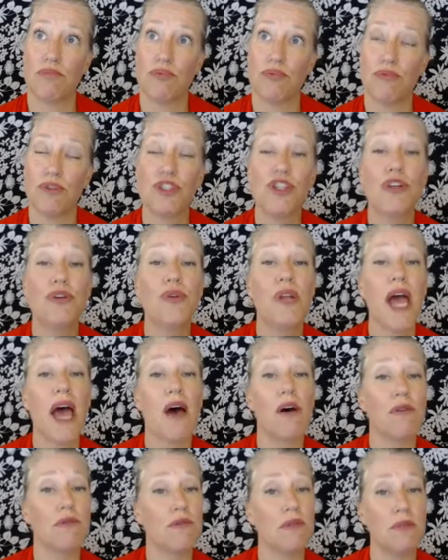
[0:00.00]
chewed
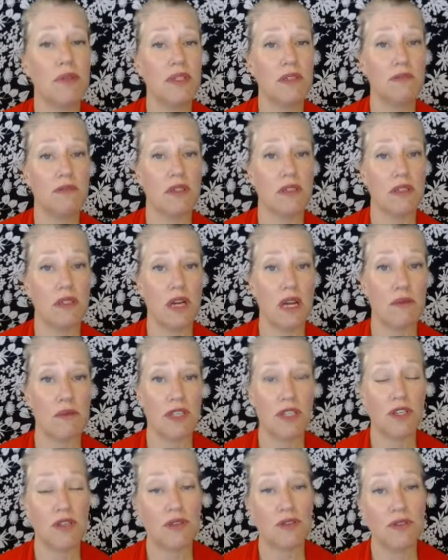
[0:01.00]
out, would be the word I
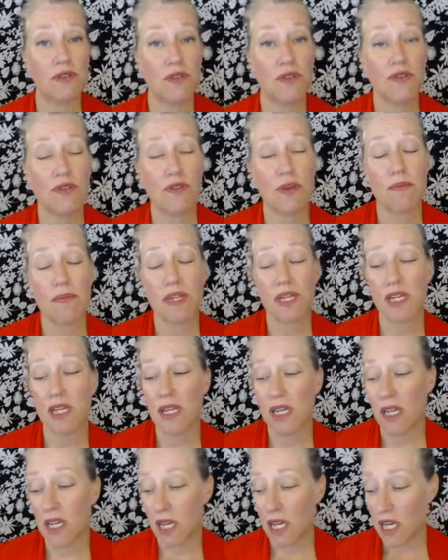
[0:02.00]
would use.
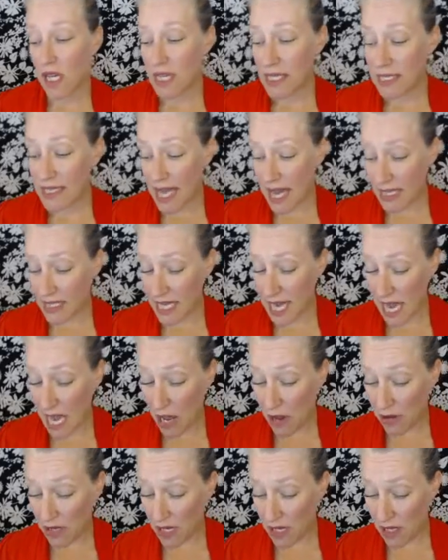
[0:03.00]
Somebody sat
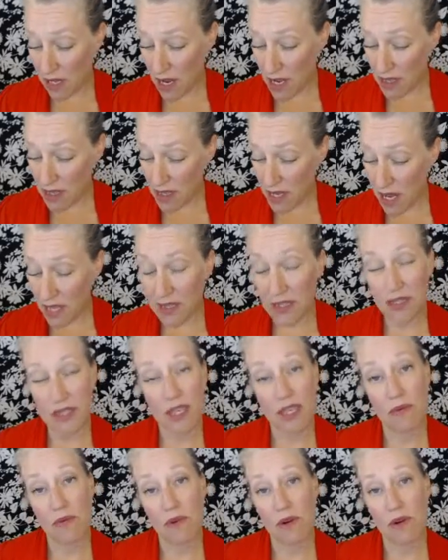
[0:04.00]
down and thought that they